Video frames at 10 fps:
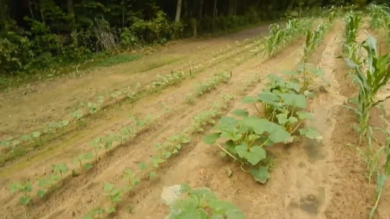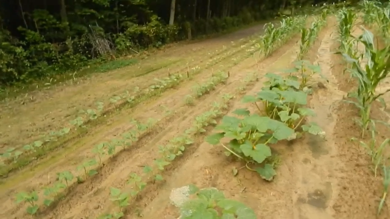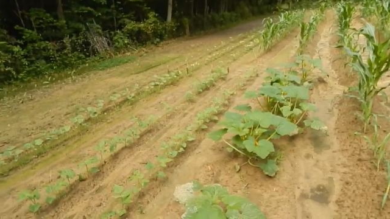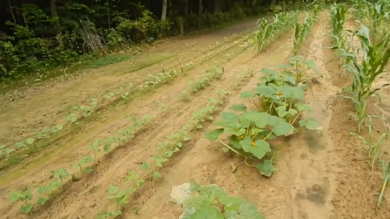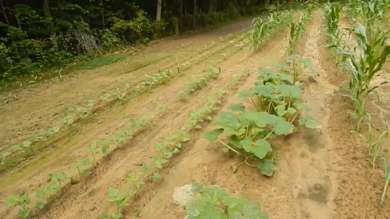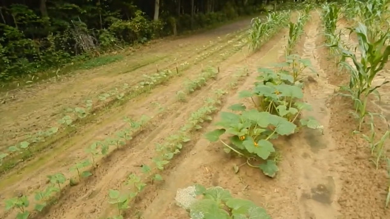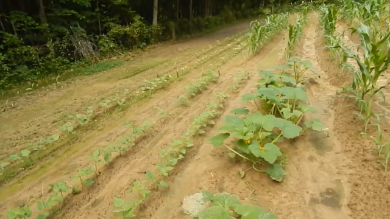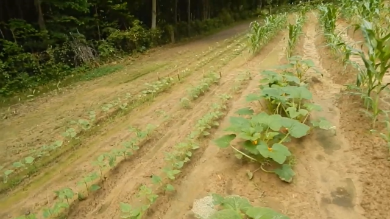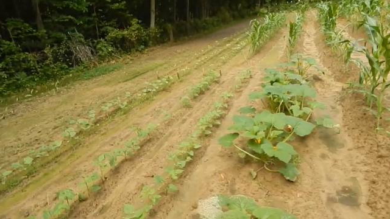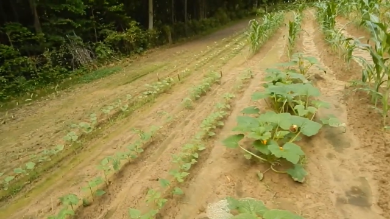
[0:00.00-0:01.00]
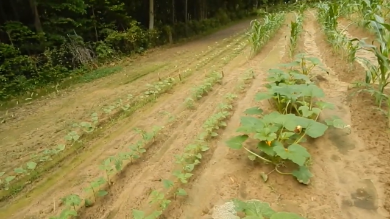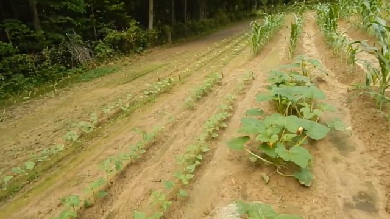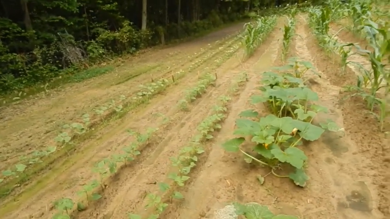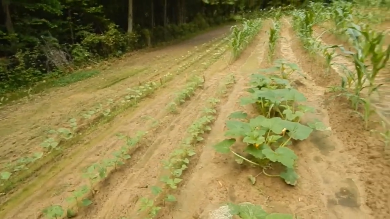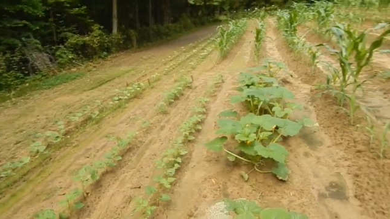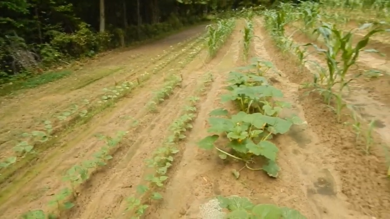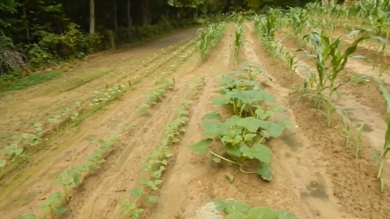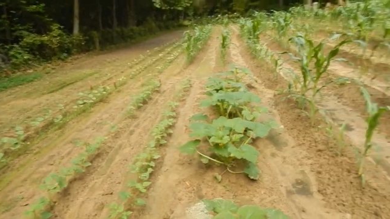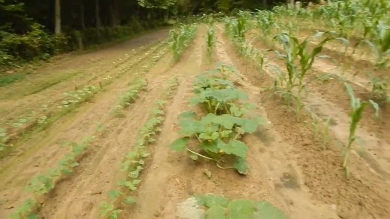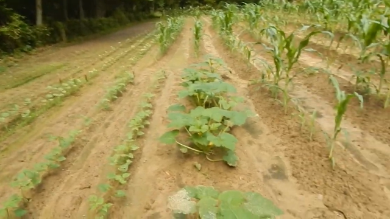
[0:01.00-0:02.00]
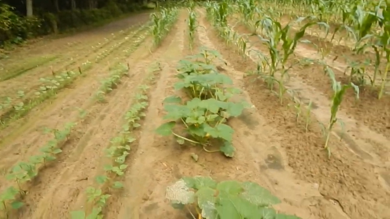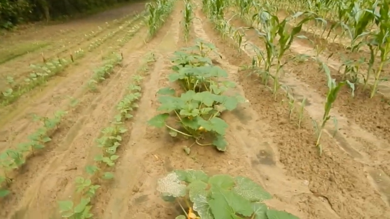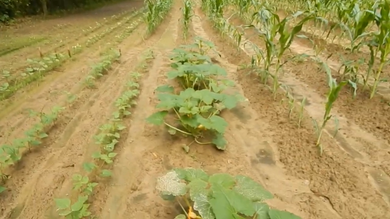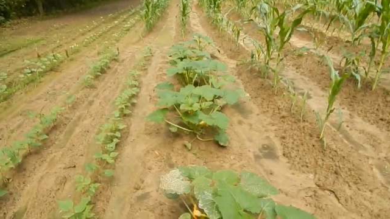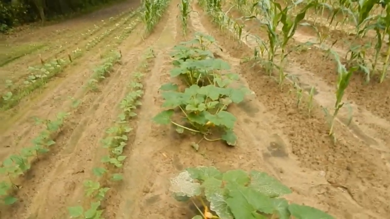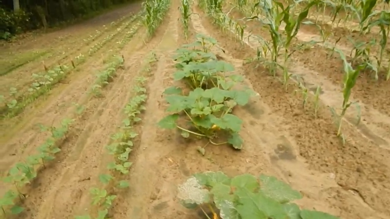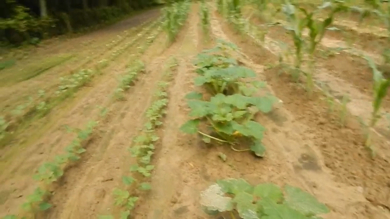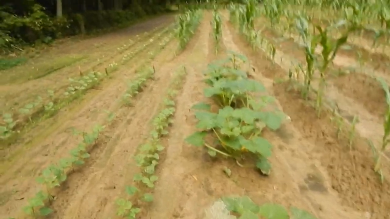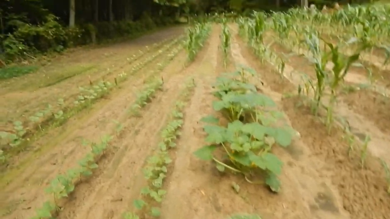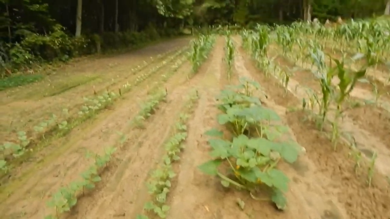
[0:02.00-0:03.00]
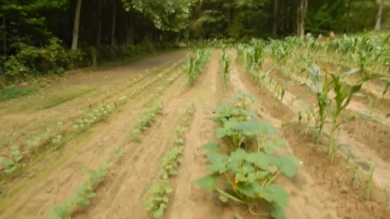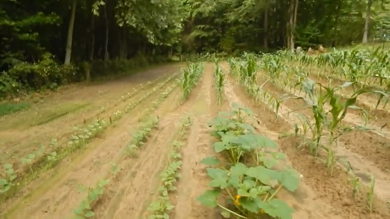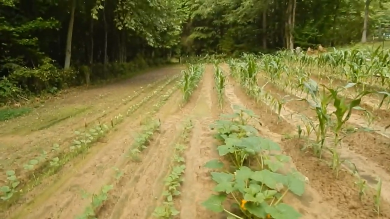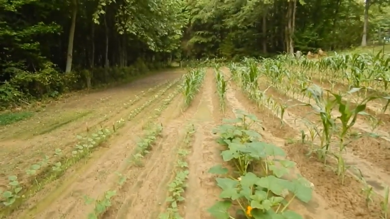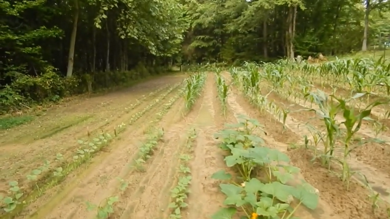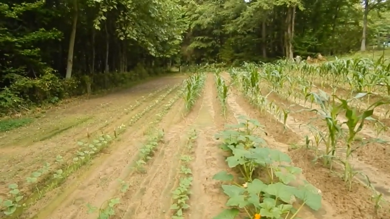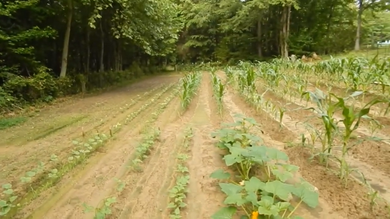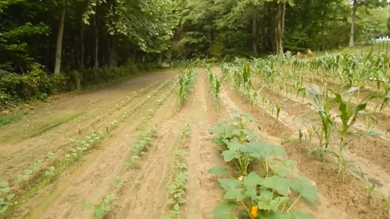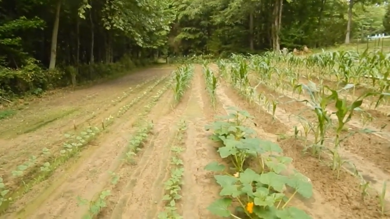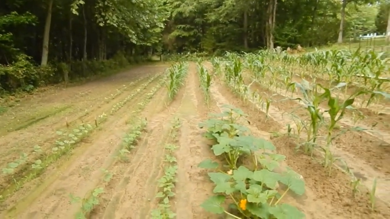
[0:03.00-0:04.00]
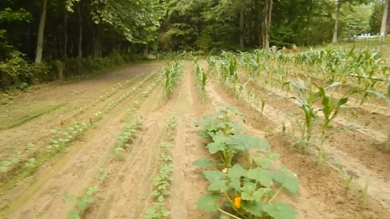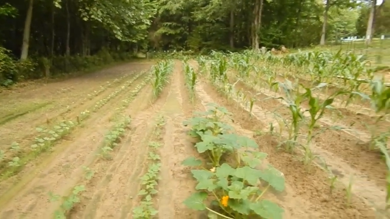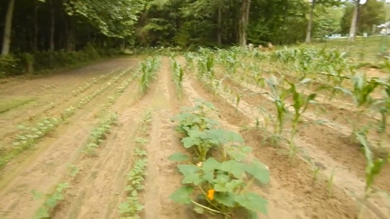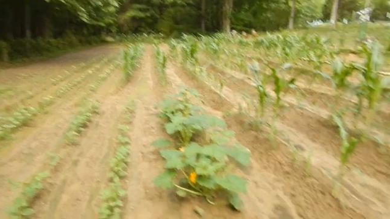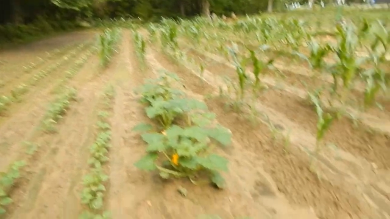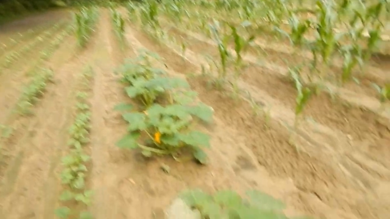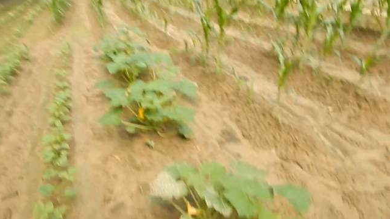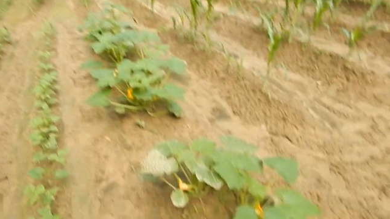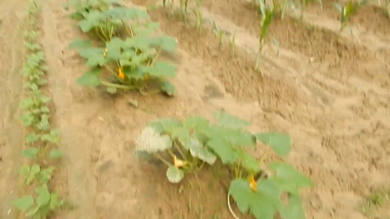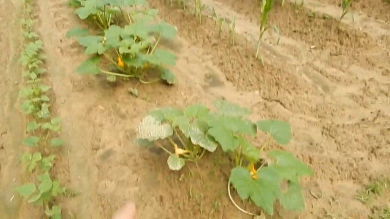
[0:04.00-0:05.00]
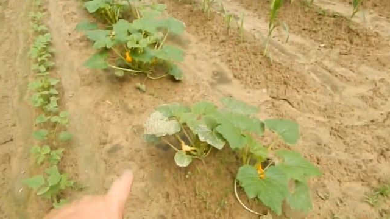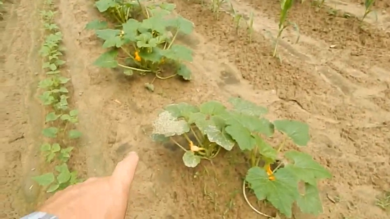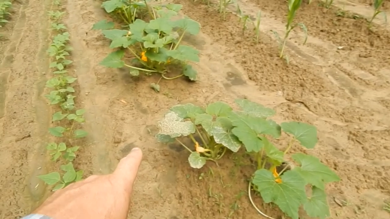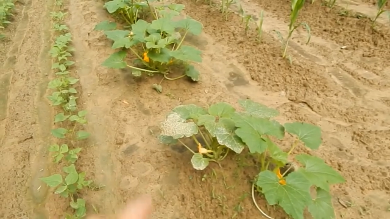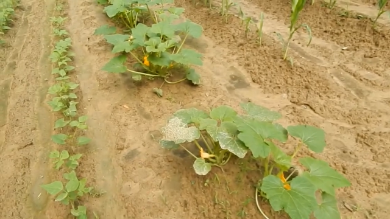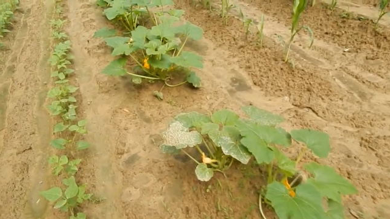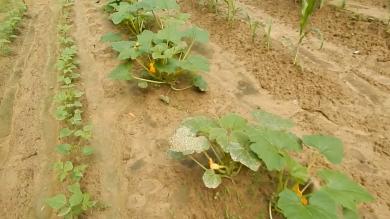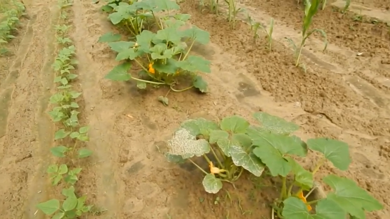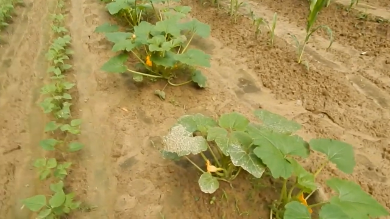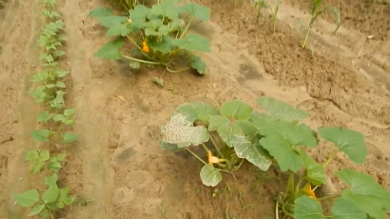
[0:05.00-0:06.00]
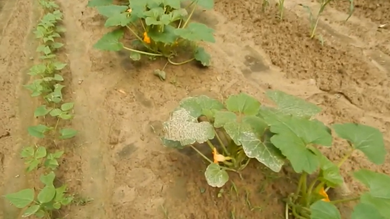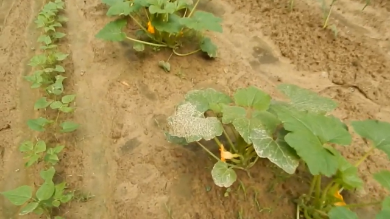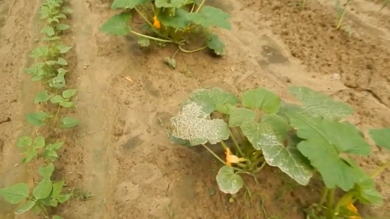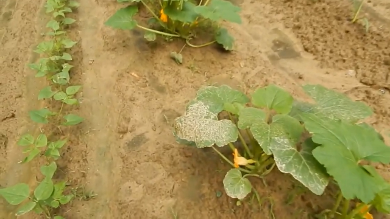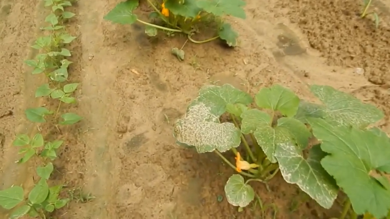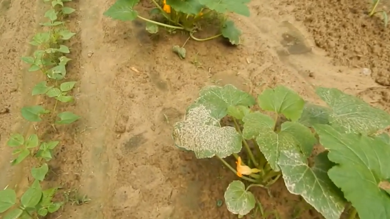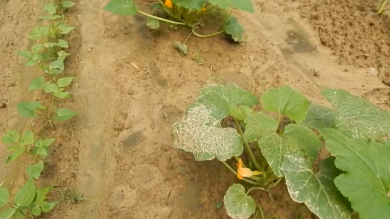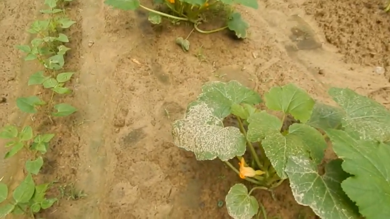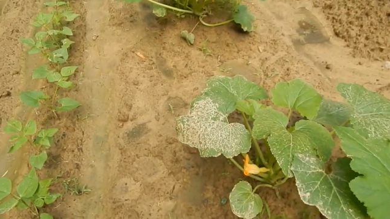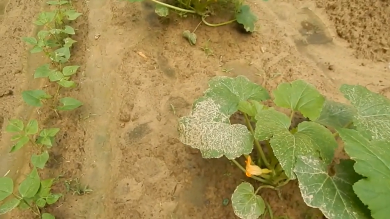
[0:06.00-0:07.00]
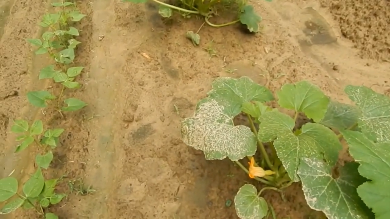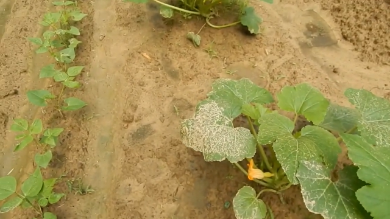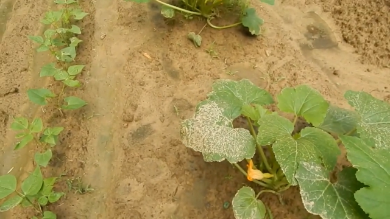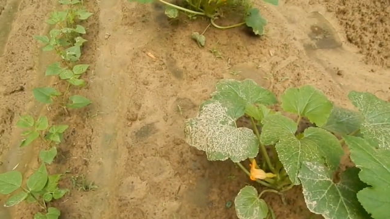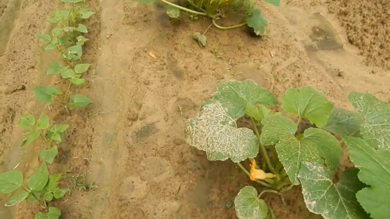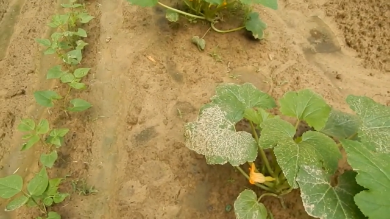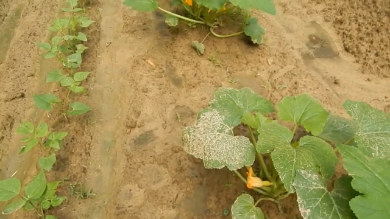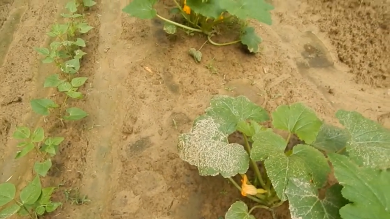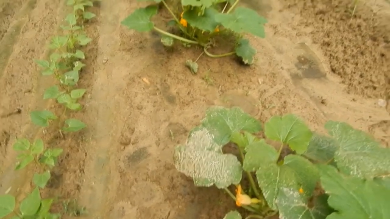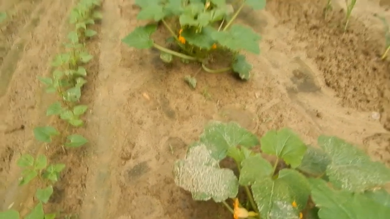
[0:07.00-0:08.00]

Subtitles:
[unreadable: no face in view]